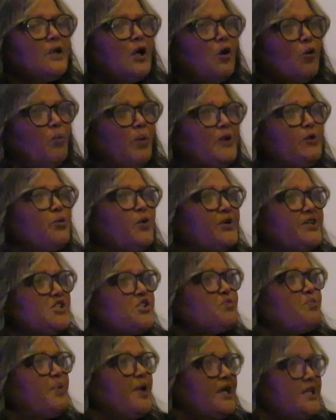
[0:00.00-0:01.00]
But what is
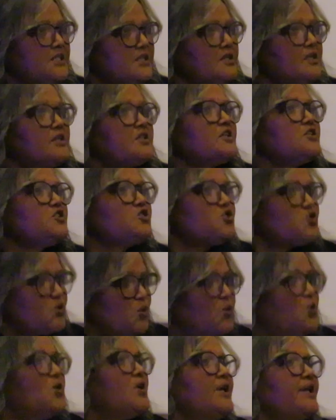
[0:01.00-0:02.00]
better is to
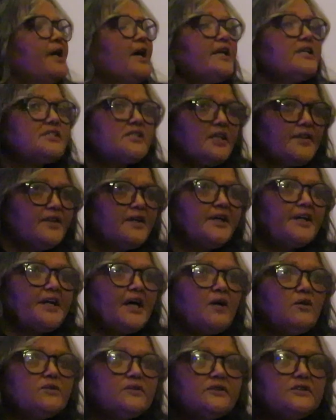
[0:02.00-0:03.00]
organize on the
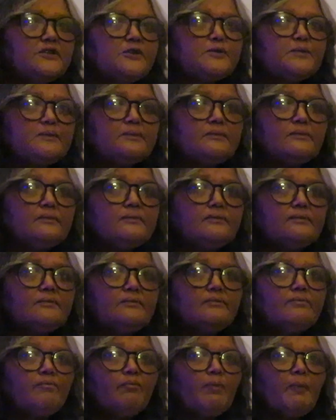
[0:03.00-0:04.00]
ground.
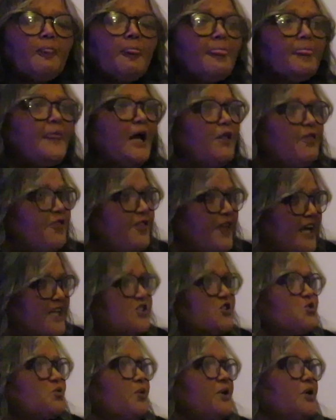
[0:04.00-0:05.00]
Now
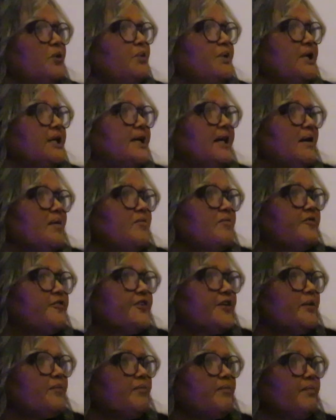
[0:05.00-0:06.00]
that's where we come
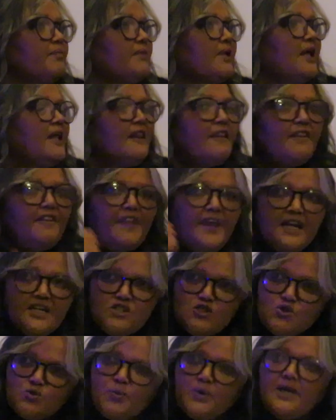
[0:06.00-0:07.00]
from.
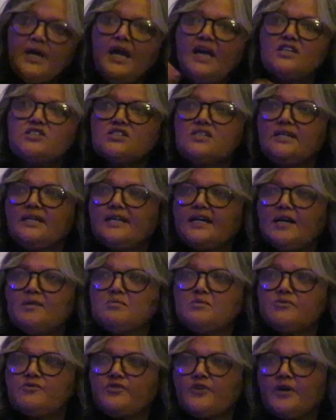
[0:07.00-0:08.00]
That's where Ashley
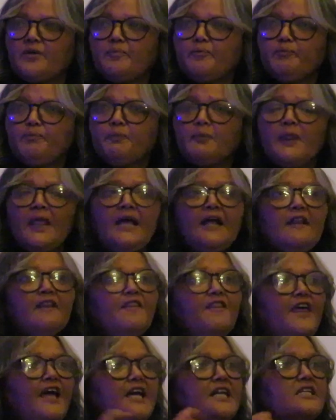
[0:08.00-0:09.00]
comes from.
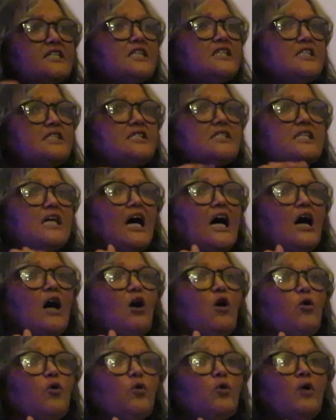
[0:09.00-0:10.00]
That is
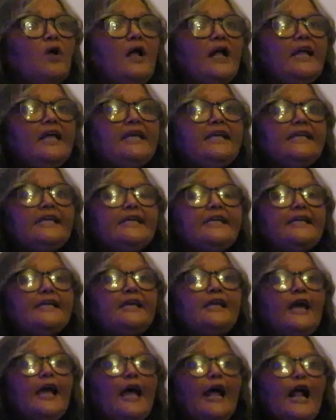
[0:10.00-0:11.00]
how he,
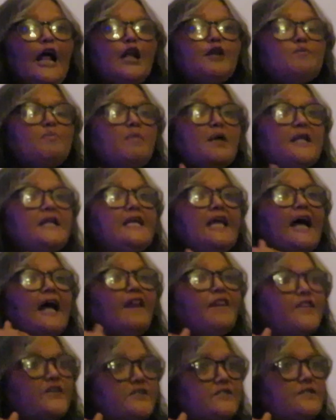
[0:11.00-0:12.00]
and many
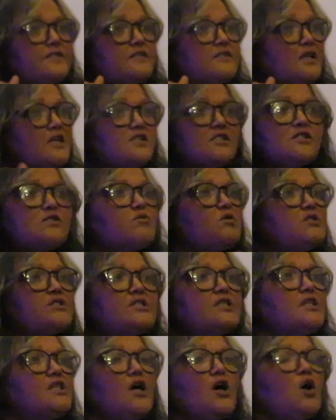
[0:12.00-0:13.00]
others, Ashley
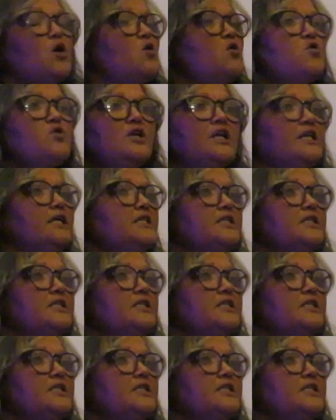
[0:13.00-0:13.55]
wasn't the only